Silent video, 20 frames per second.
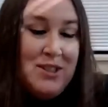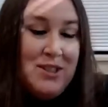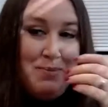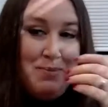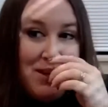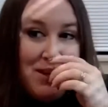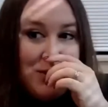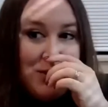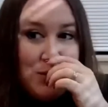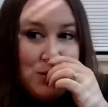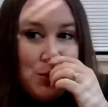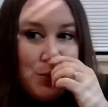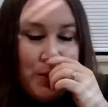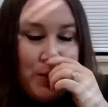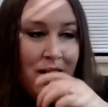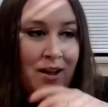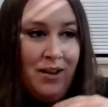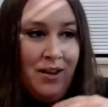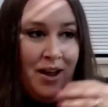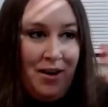speaks to
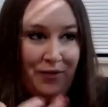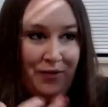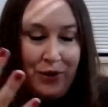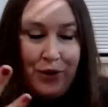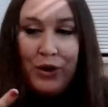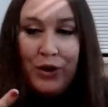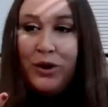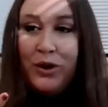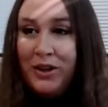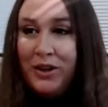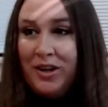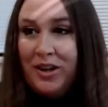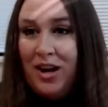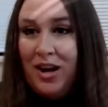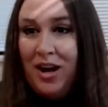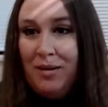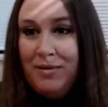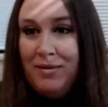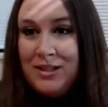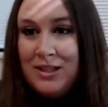a lot of earlier
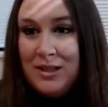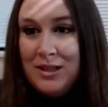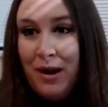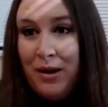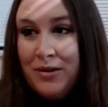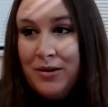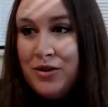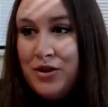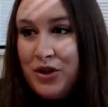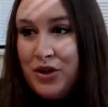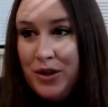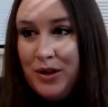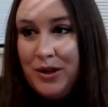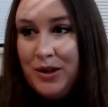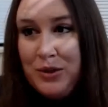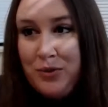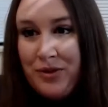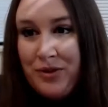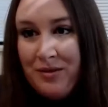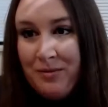comments about
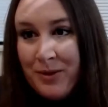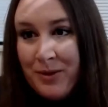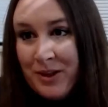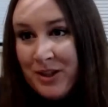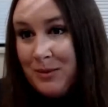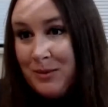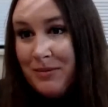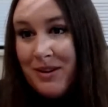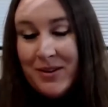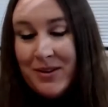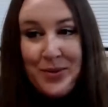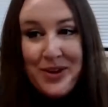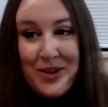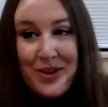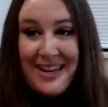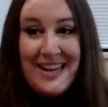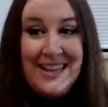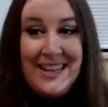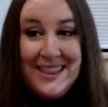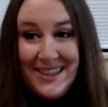insurance reimbursement. We
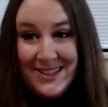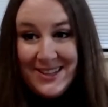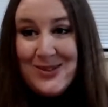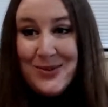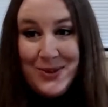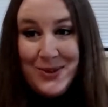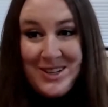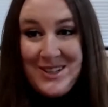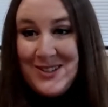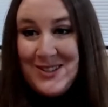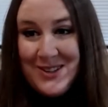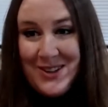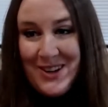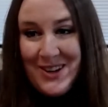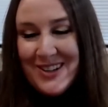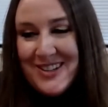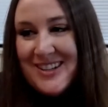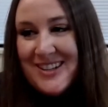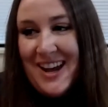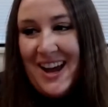need this
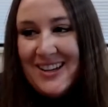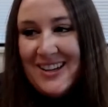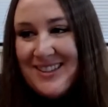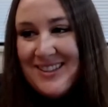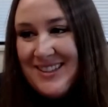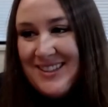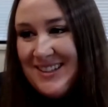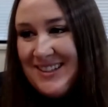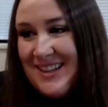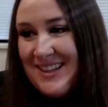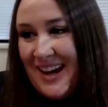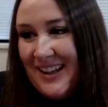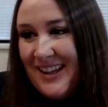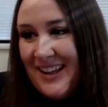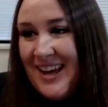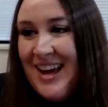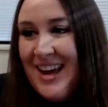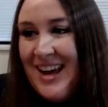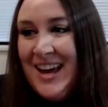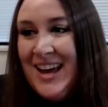research. Yes, exactly.
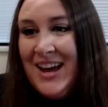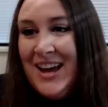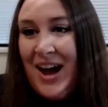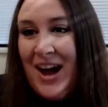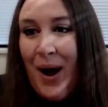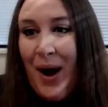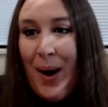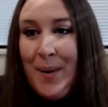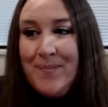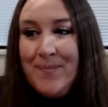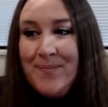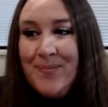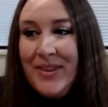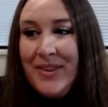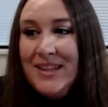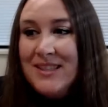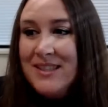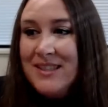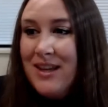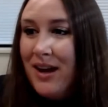
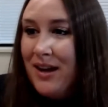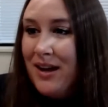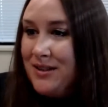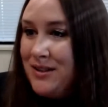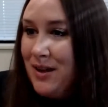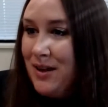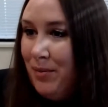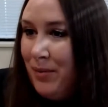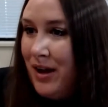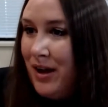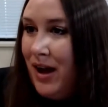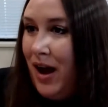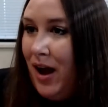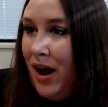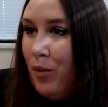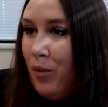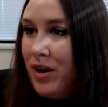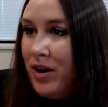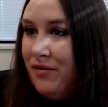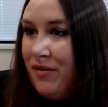
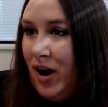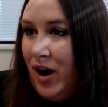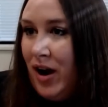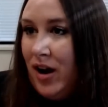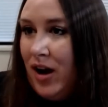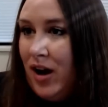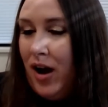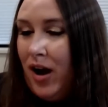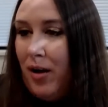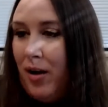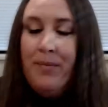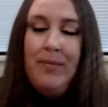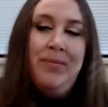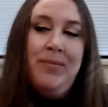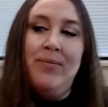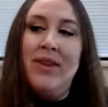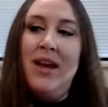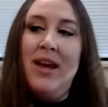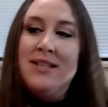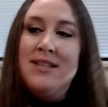One of our
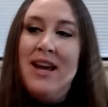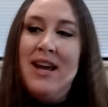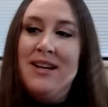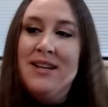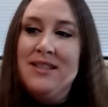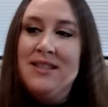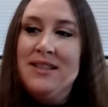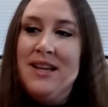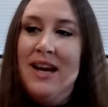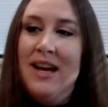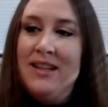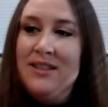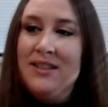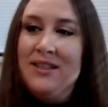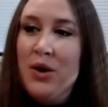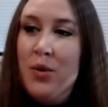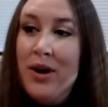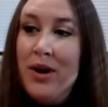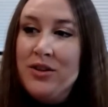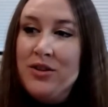attendees is asking
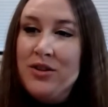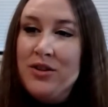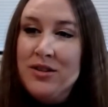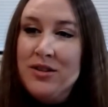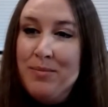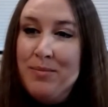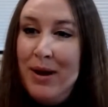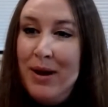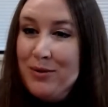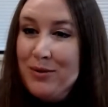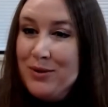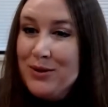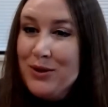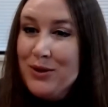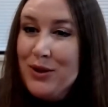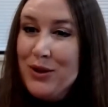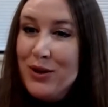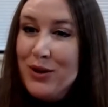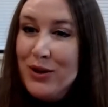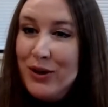questions about
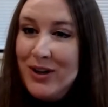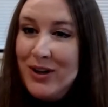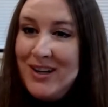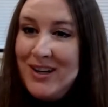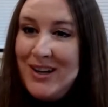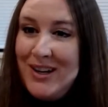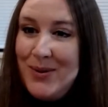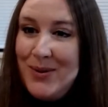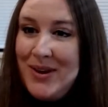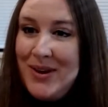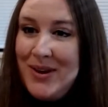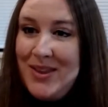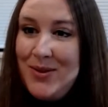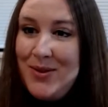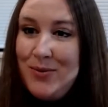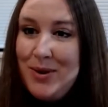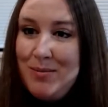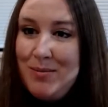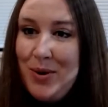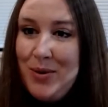security with
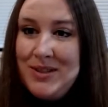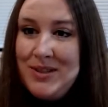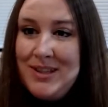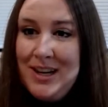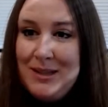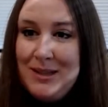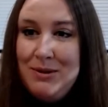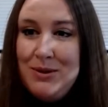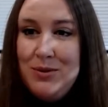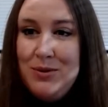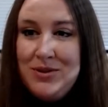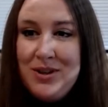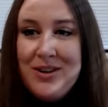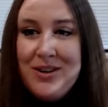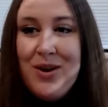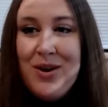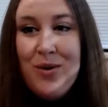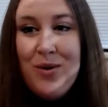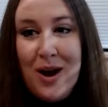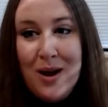remote assessments, which I
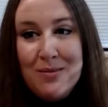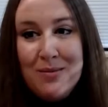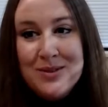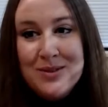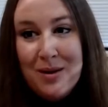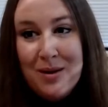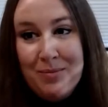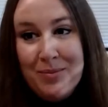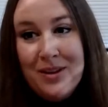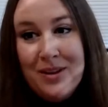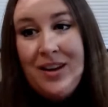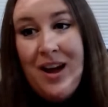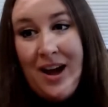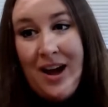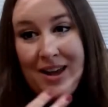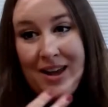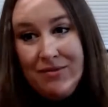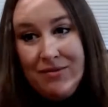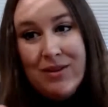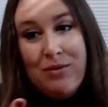know comes up a
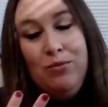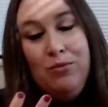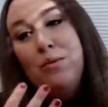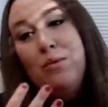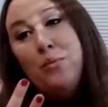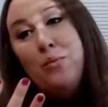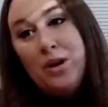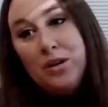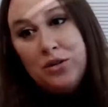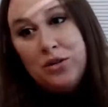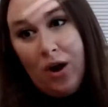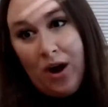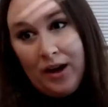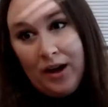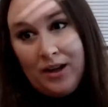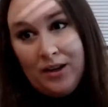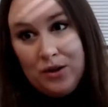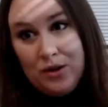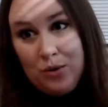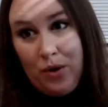lot even when we're
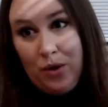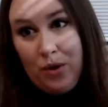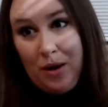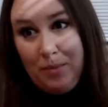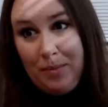talking to